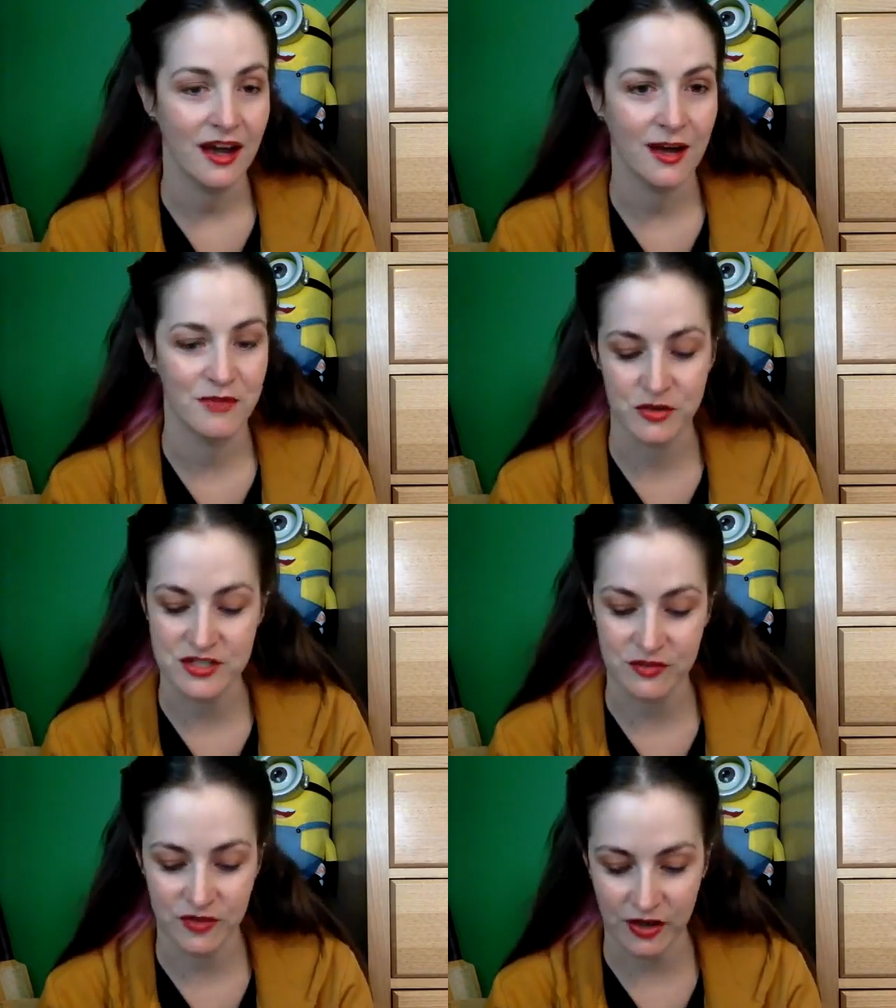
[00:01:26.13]
There
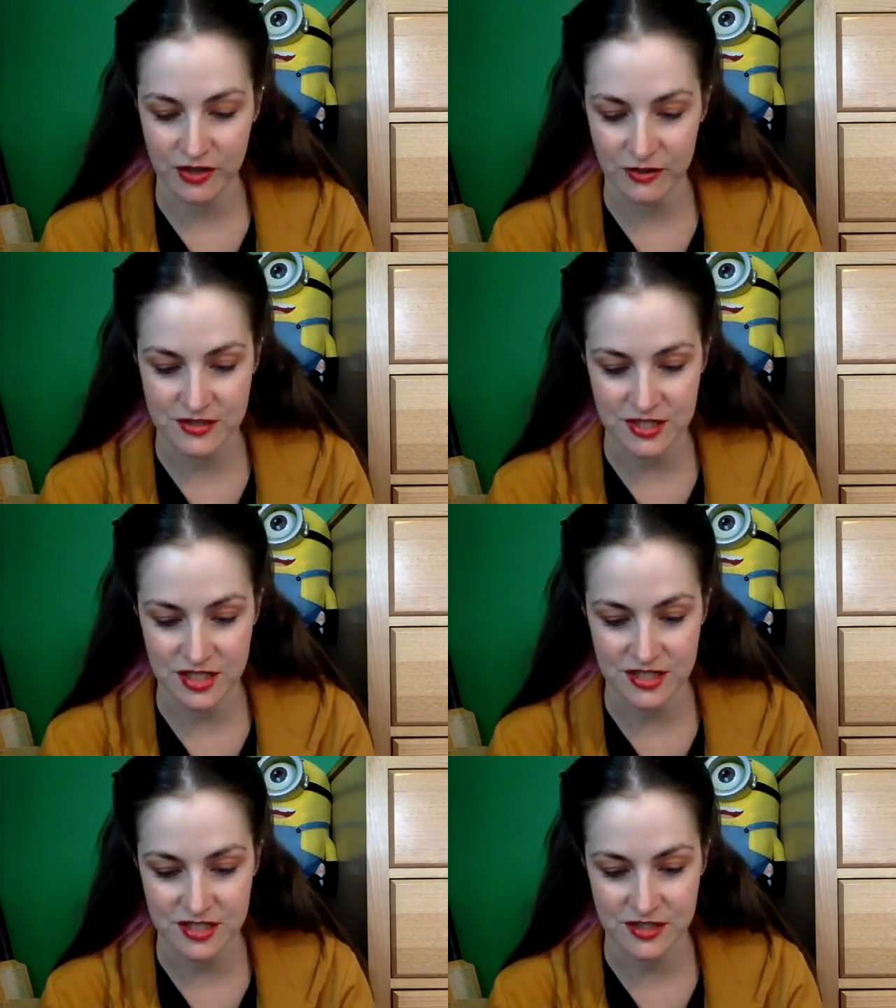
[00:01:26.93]
are some very good
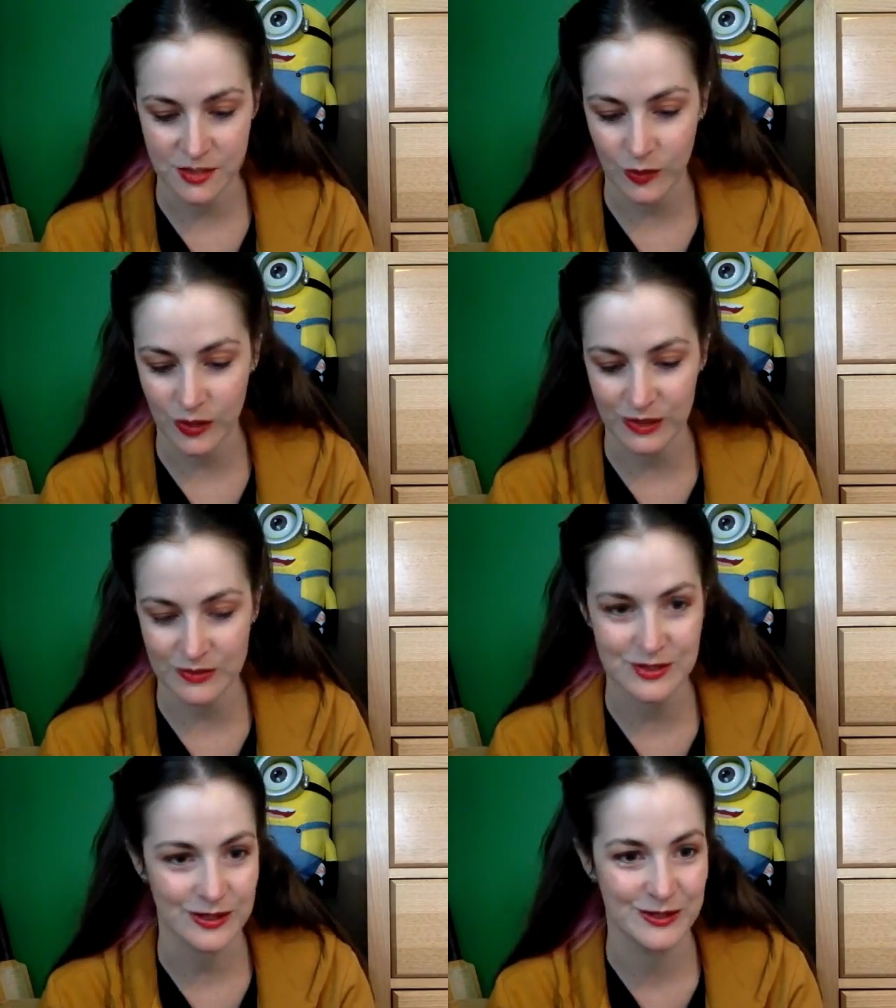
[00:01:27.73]
suggestions, so I'll get
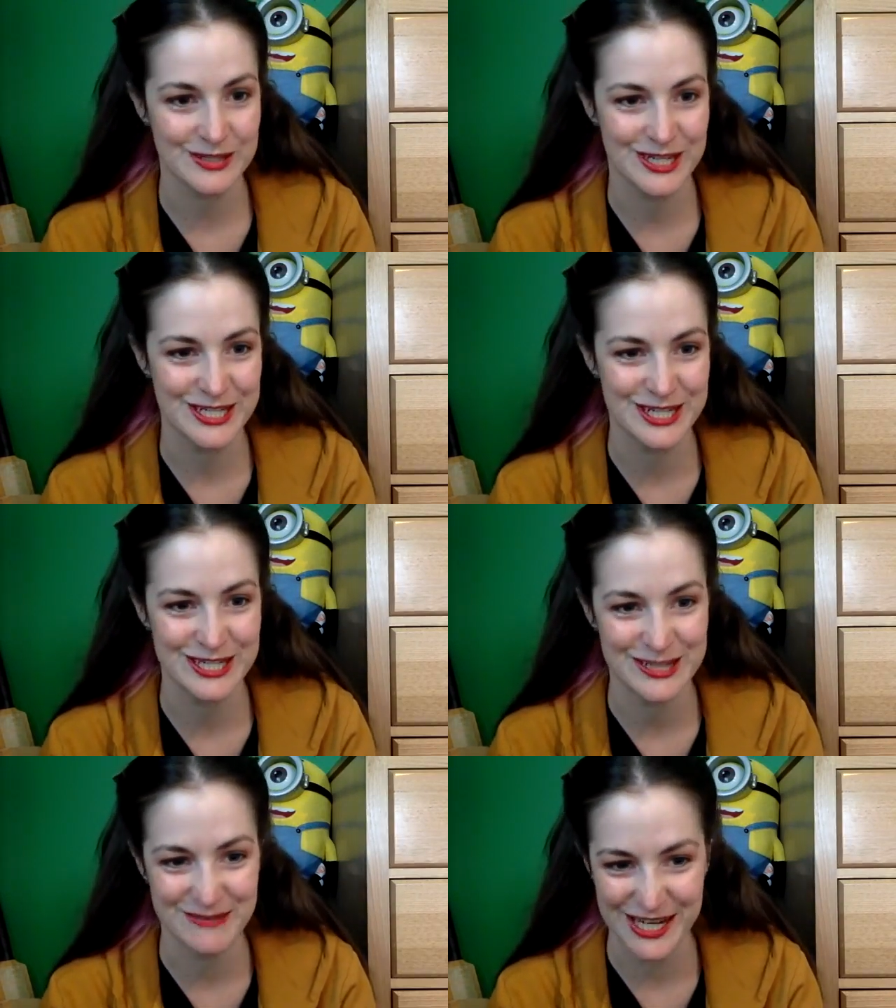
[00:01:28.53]
onto those in
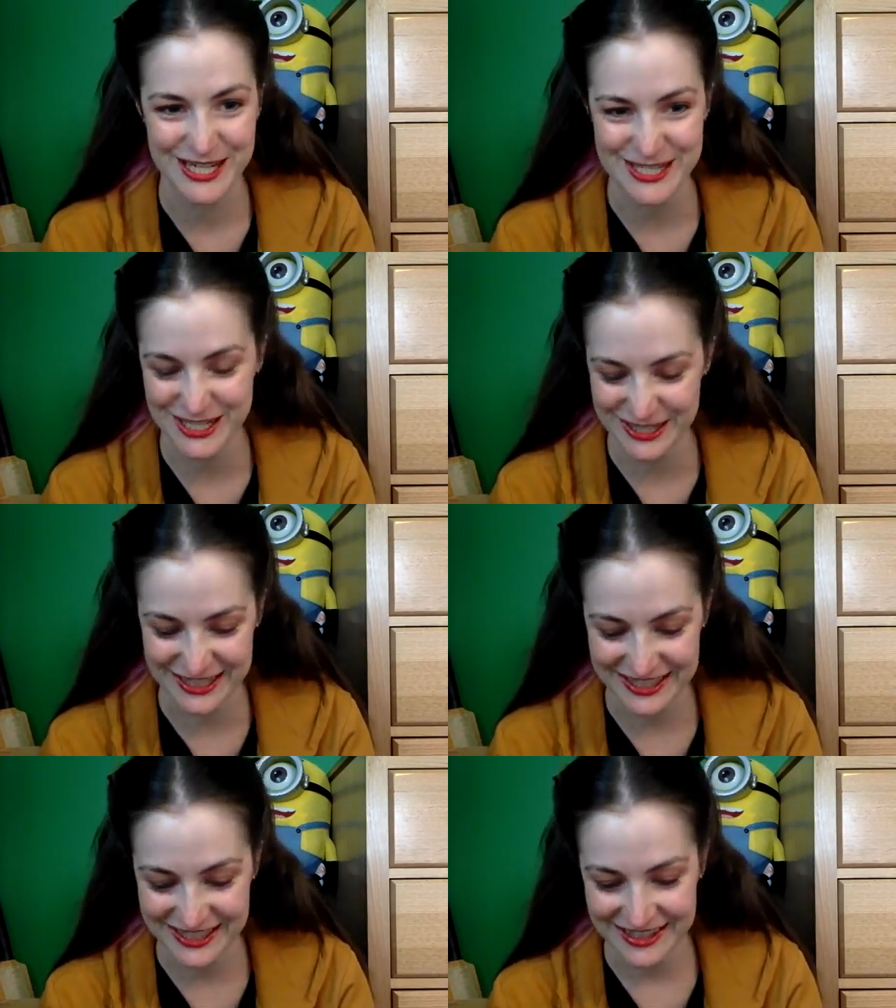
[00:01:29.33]
just a minute
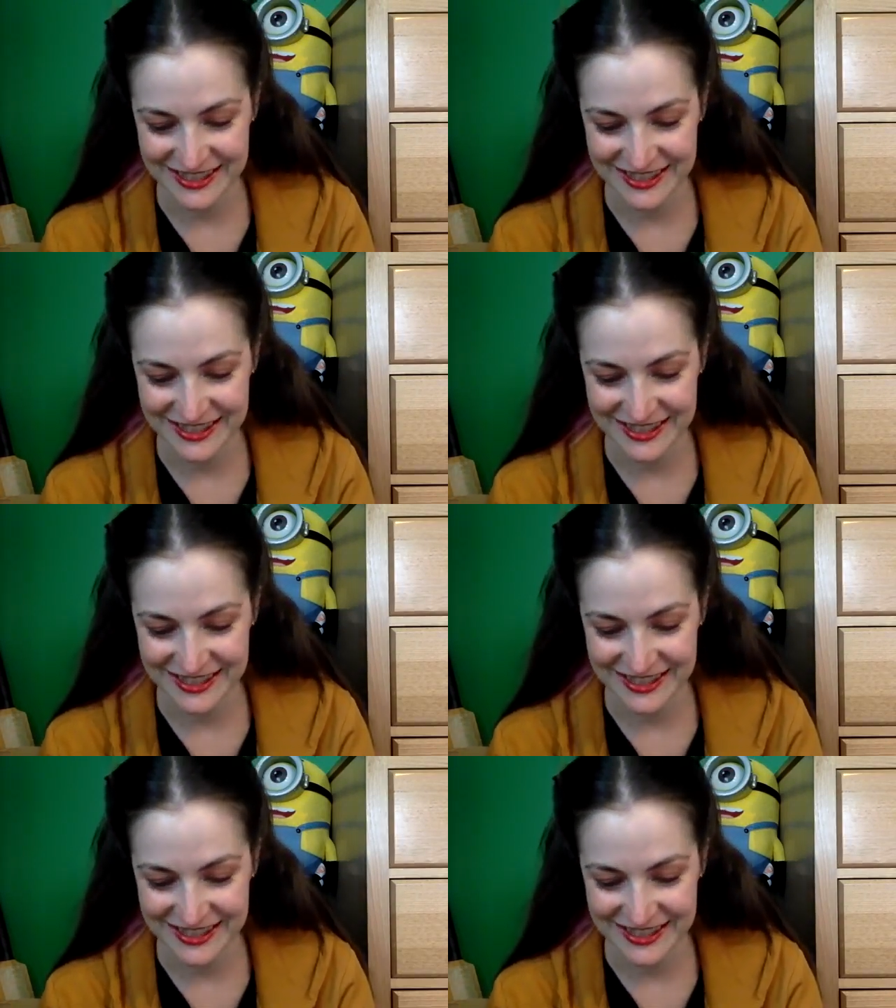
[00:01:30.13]
too.